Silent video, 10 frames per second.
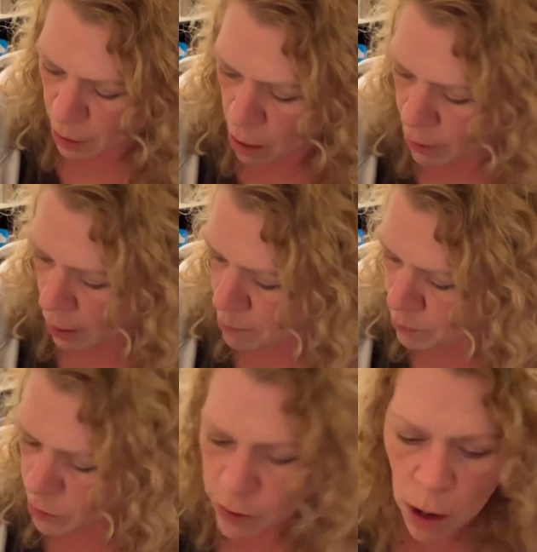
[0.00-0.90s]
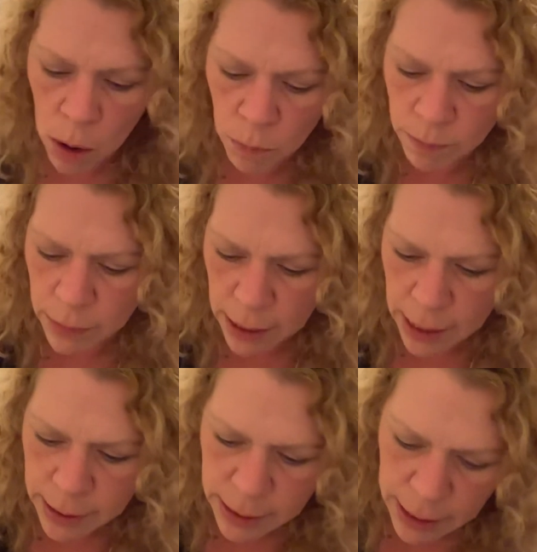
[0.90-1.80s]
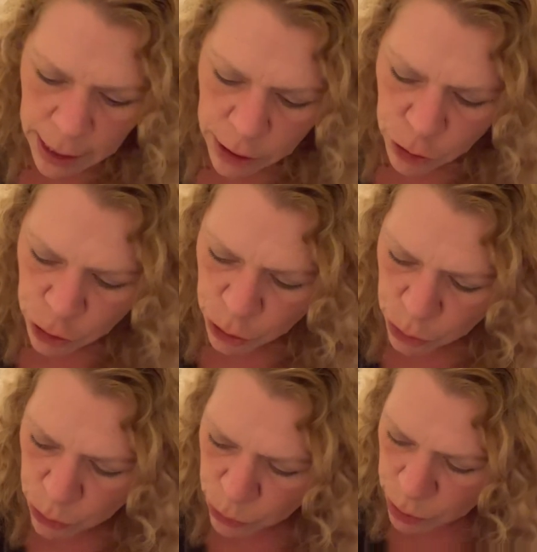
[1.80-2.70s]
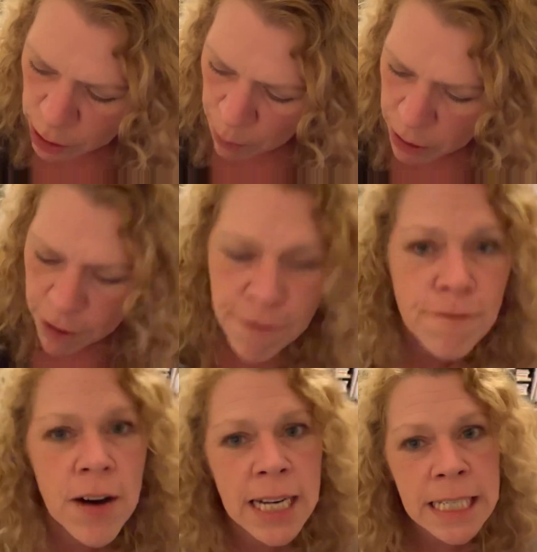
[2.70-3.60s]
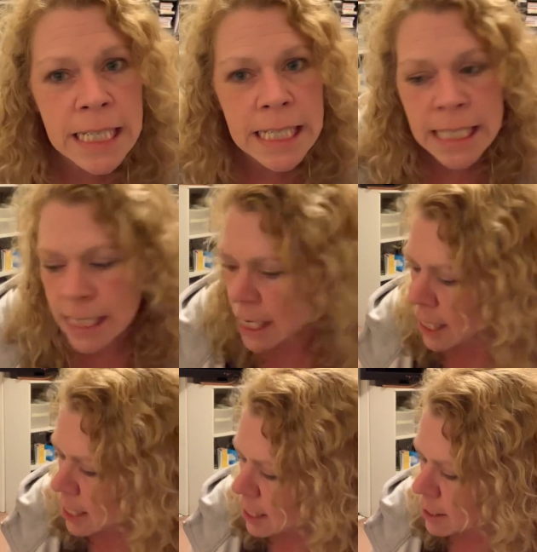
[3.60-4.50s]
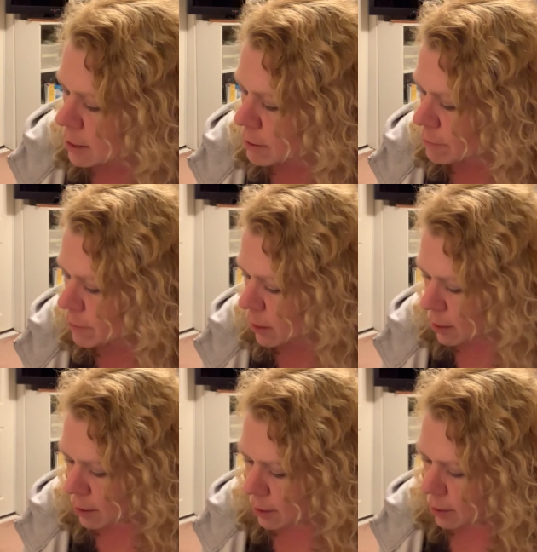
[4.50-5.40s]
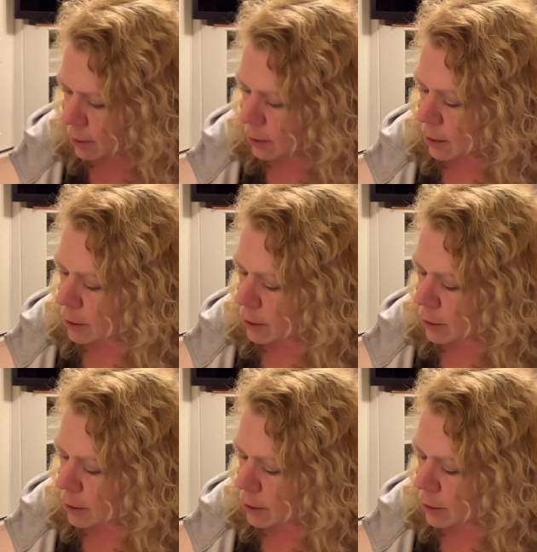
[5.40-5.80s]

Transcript: Okay, so let's get to some of the fun stuff.